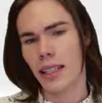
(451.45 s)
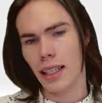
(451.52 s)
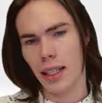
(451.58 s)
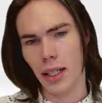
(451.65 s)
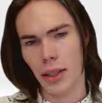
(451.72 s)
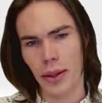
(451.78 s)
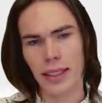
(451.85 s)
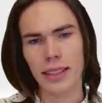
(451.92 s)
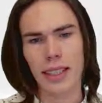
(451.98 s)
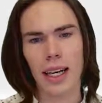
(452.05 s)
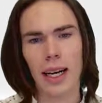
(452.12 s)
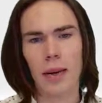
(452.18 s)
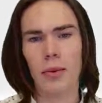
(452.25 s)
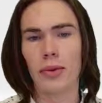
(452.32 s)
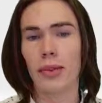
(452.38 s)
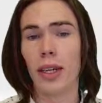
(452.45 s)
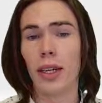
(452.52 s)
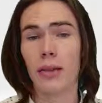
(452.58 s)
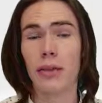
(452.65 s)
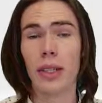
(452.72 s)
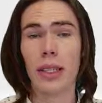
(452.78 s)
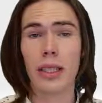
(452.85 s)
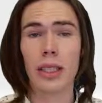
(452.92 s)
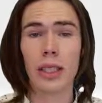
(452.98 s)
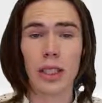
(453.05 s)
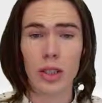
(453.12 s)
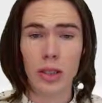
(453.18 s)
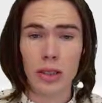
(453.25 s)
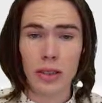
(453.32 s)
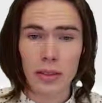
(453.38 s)
Anyways, we've got our frequently
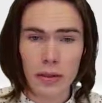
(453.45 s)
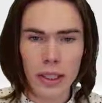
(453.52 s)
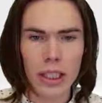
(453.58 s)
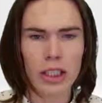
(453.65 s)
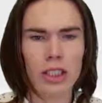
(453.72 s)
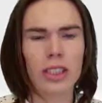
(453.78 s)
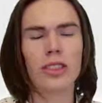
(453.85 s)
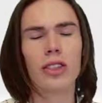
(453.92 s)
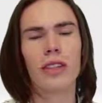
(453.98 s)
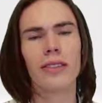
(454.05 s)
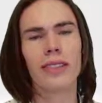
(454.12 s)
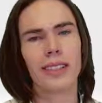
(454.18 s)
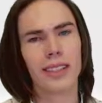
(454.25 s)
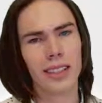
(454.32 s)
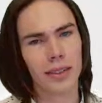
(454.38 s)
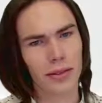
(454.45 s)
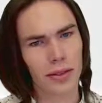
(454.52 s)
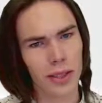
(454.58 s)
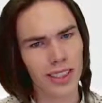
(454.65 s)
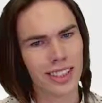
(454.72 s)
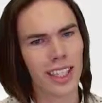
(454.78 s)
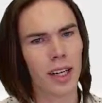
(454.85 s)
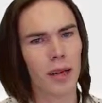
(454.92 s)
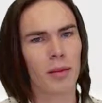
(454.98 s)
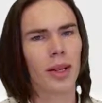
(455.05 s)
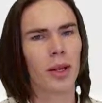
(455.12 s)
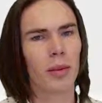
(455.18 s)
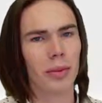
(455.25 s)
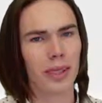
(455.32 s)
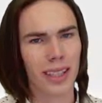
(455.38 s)
used features. Obviously, the first time
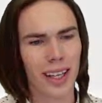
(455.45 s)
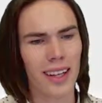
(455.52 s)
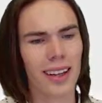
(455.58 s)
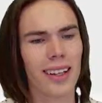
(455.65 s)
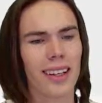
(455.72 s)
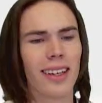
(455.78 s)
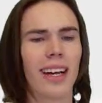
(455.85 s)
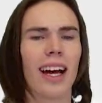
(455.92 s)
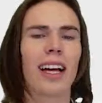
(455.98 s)
there'll be nothing.